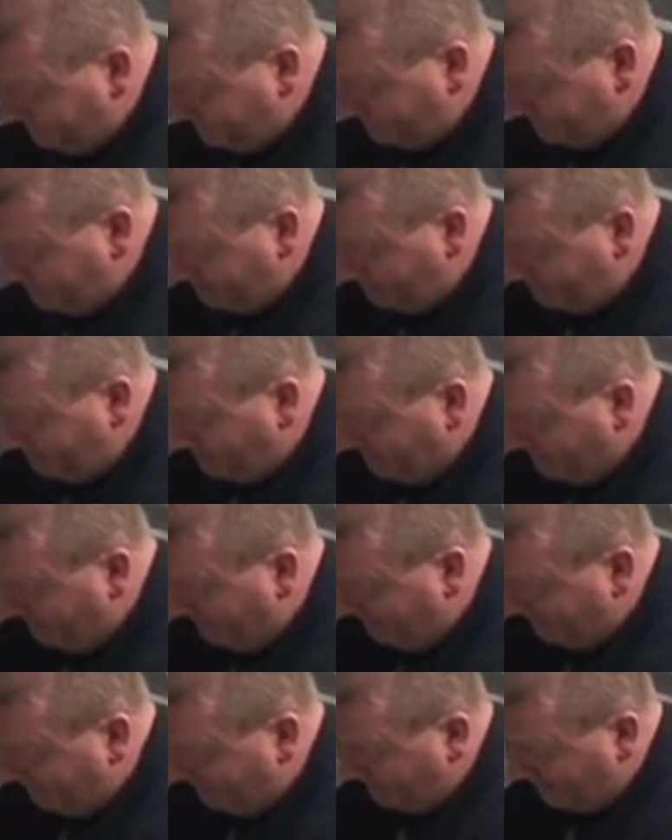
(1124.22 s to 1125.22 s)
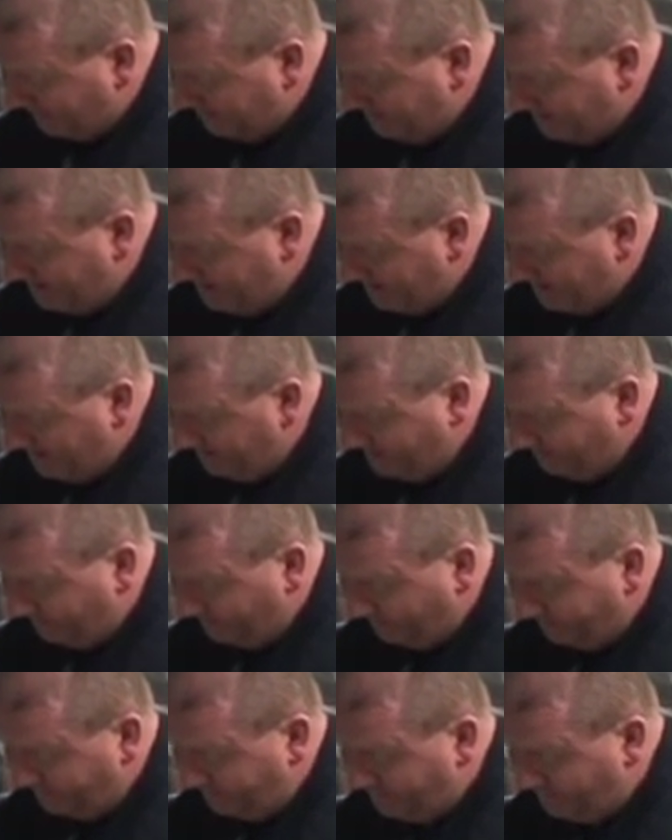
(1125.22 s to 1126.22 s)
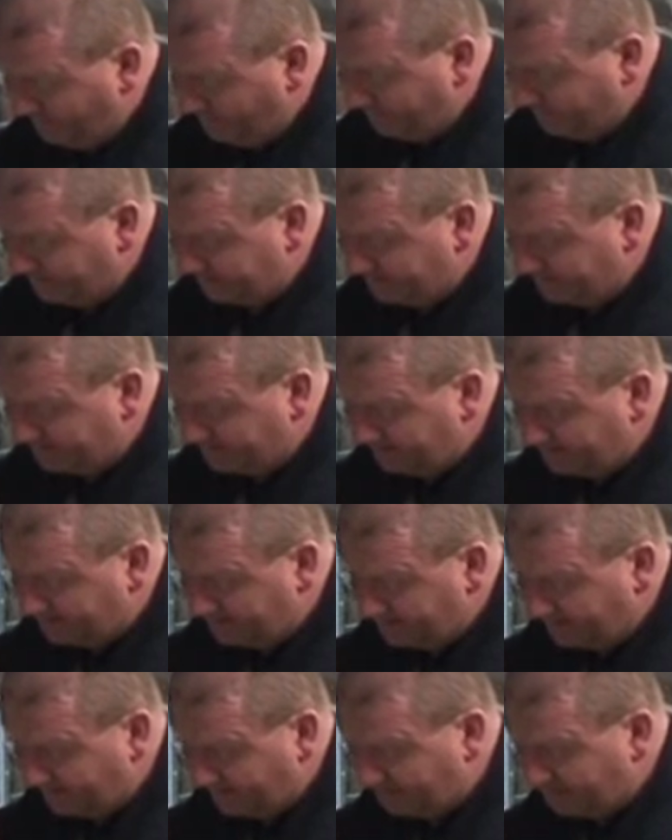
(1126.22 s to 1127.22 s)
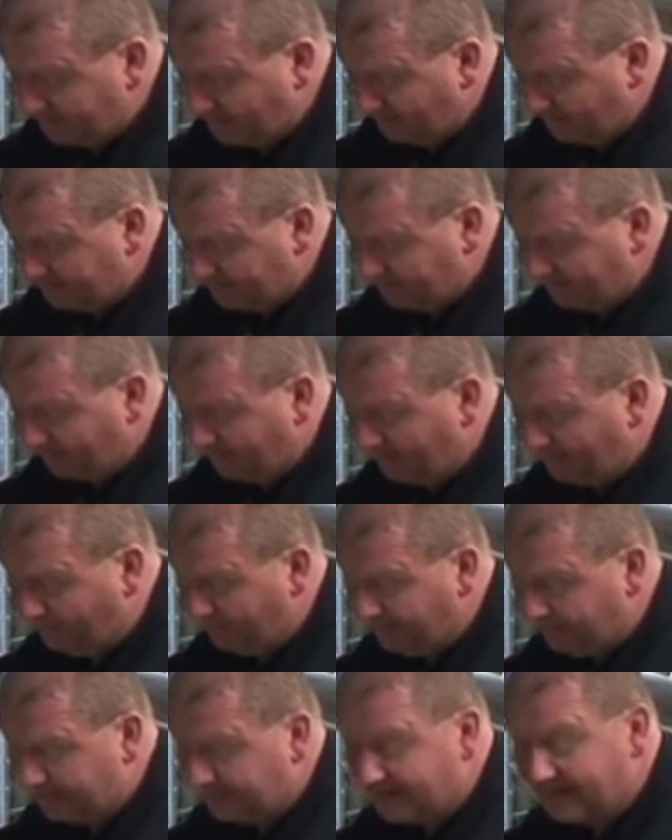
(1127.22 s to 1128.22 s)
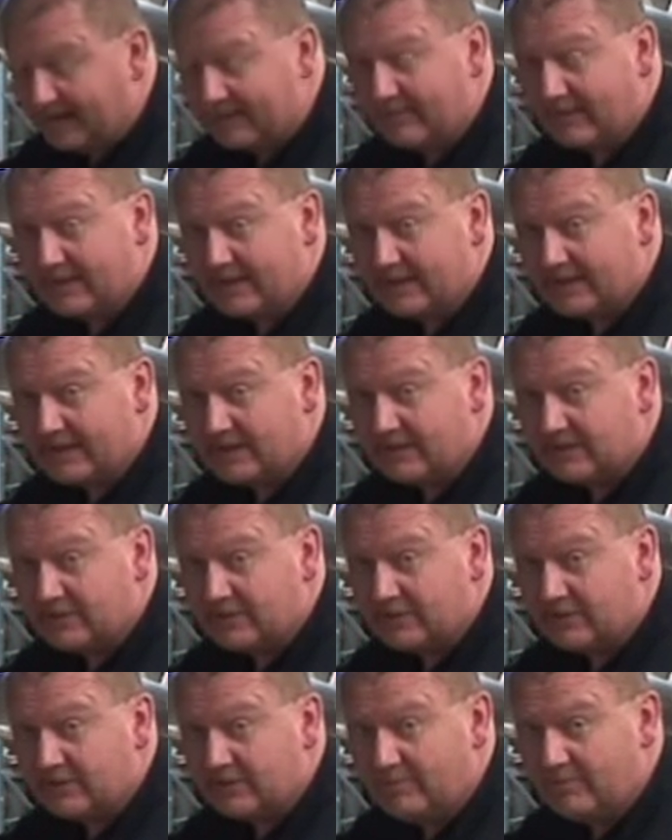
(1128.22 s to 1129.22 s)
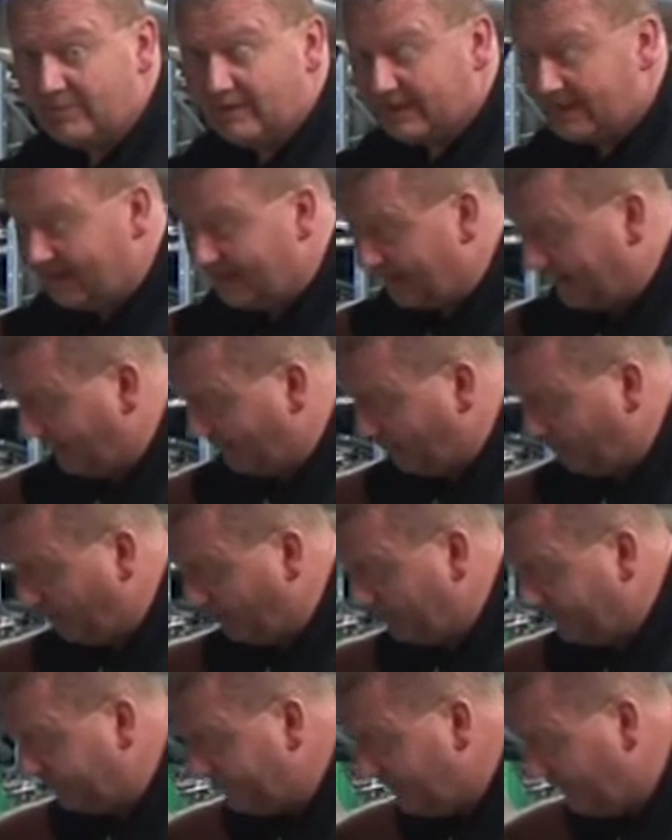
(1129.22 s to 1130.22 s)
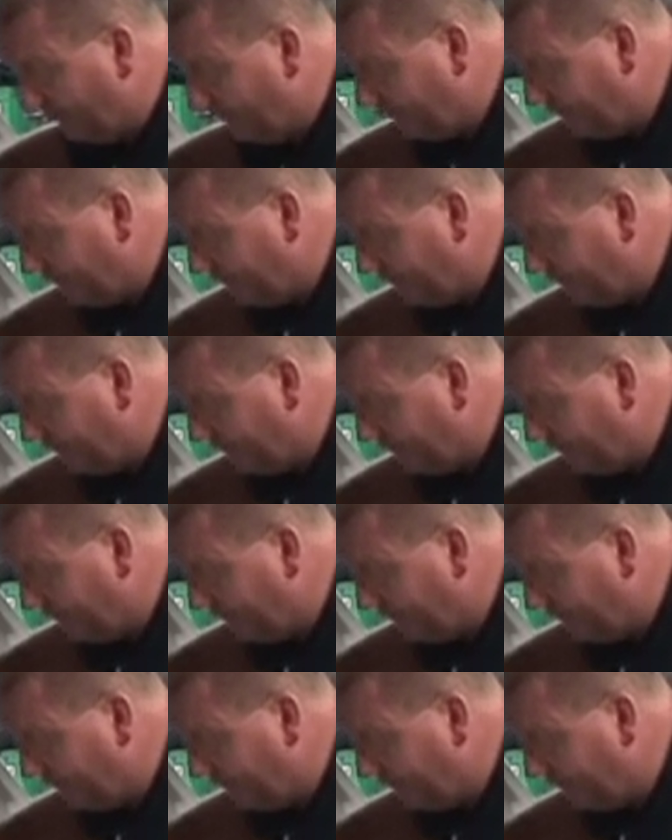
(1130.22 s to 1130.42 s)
the tube frame goes here on the corners, so it's not supported there by any tube. And what we've done